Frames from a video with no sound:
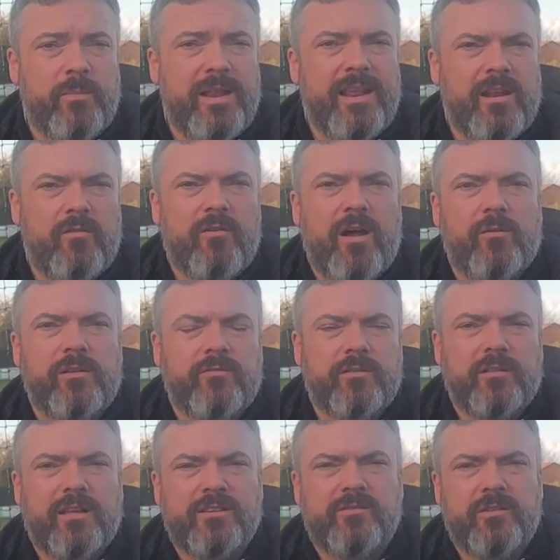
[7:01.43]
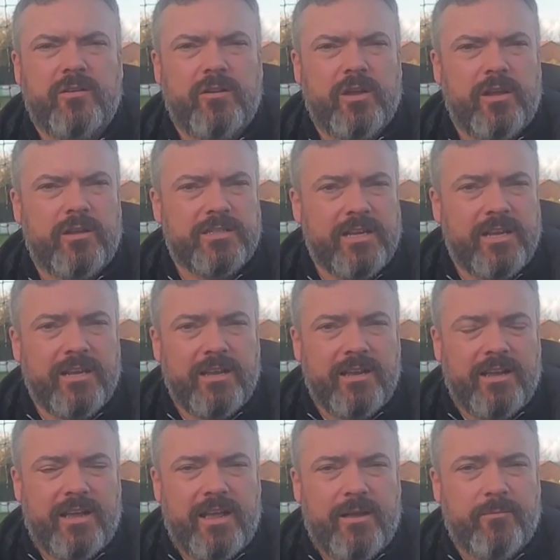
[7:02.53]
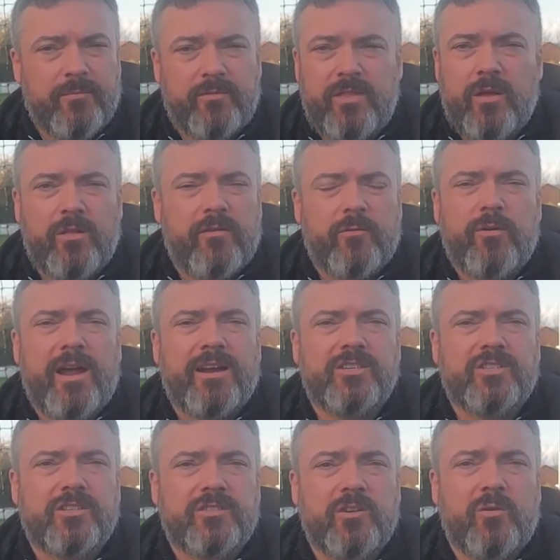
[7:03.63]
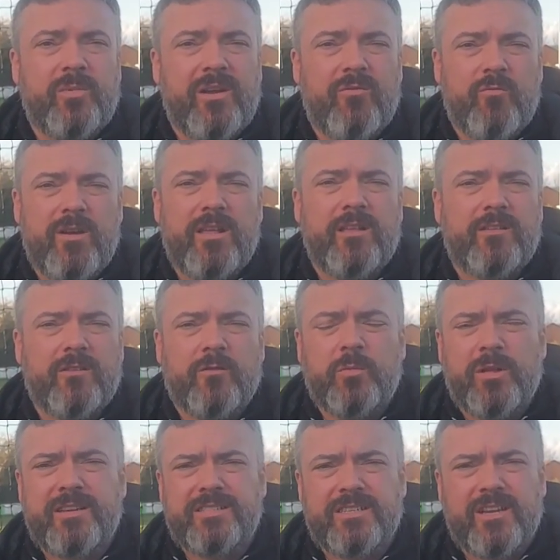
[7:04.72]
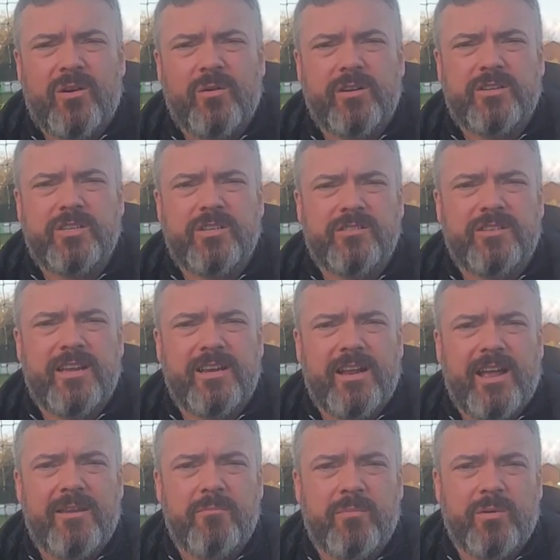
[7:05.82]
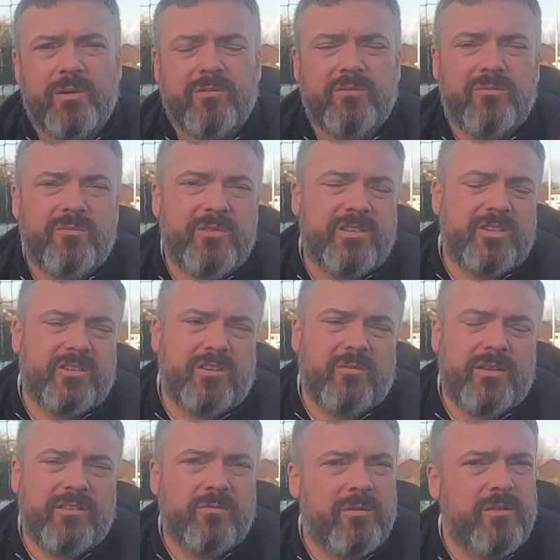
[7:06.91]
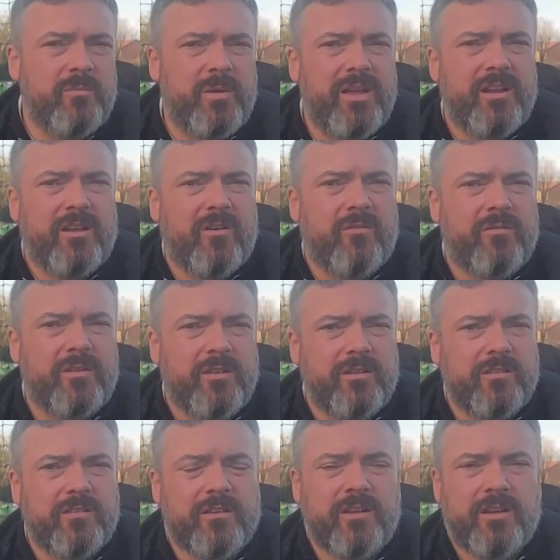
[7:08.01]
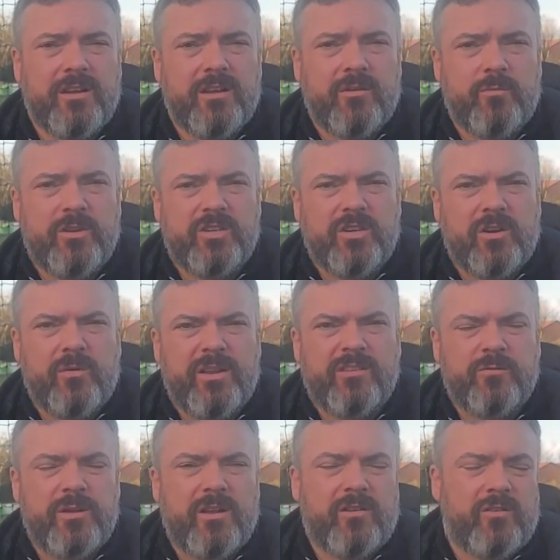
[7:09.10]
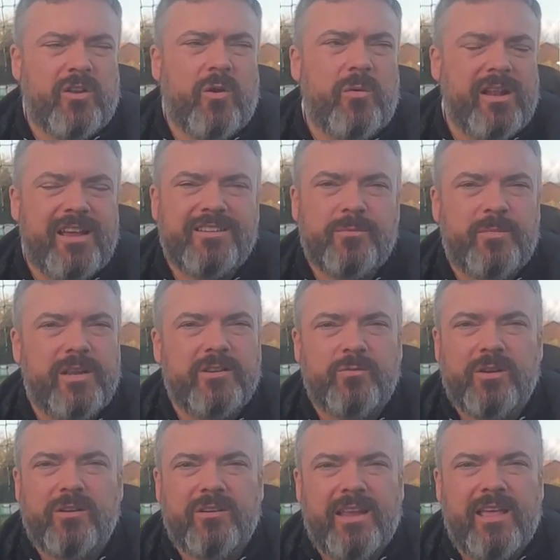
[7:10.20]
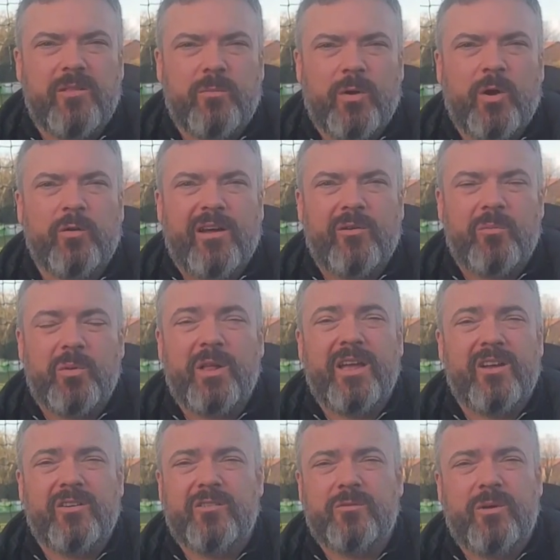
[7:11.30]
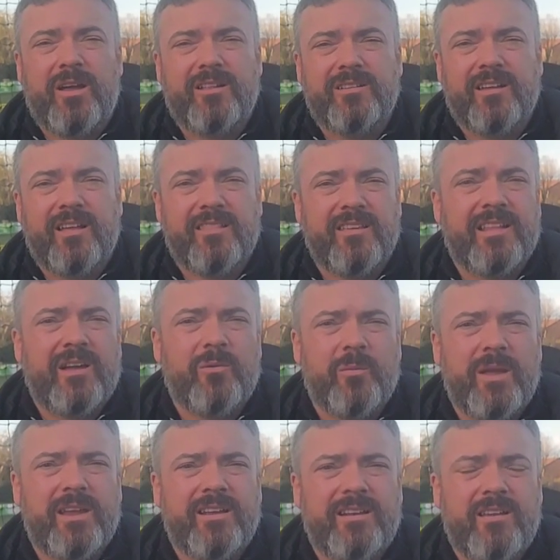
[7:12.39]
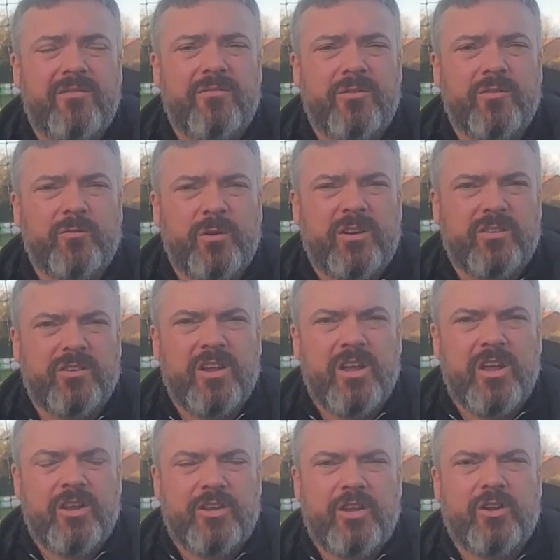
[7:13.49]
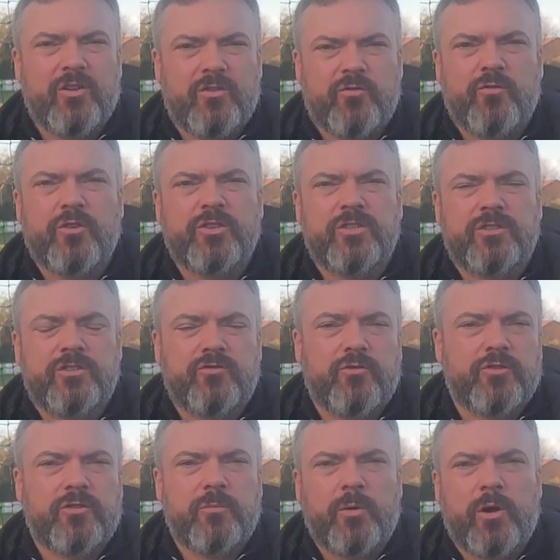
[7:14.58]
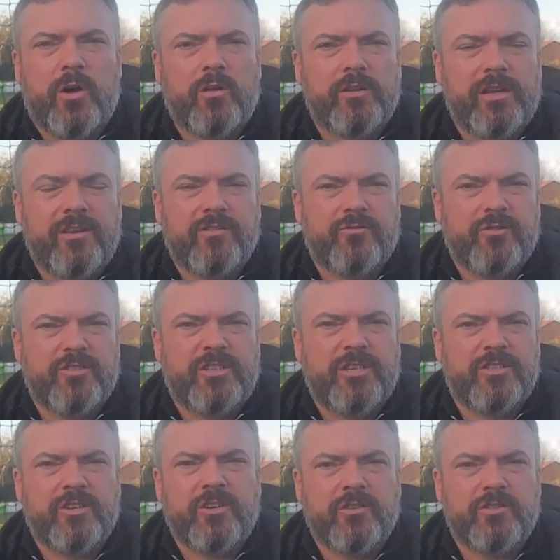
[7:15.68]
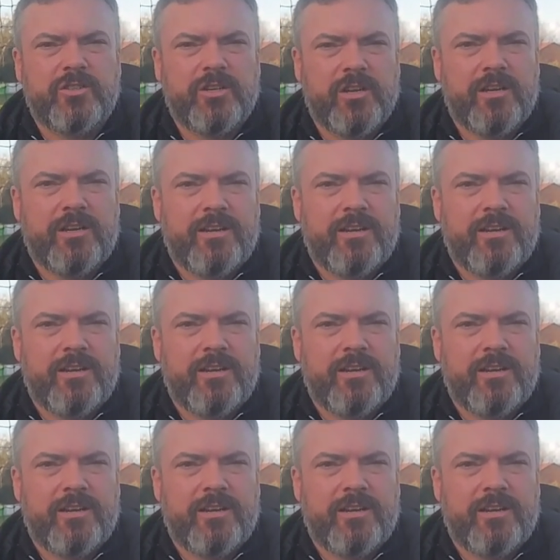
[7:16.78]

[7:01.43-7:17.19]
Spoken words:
been in and around it for the last few years. They'll have a reaction, so it'll be a really tough place to go on a Tuesday night. But we should go into it with a bit of confidence. We should go into it knowing that it's a pitch we can get the ball down and play on as well. I think that will make a difference. You can trust the ball, you can trust your touch.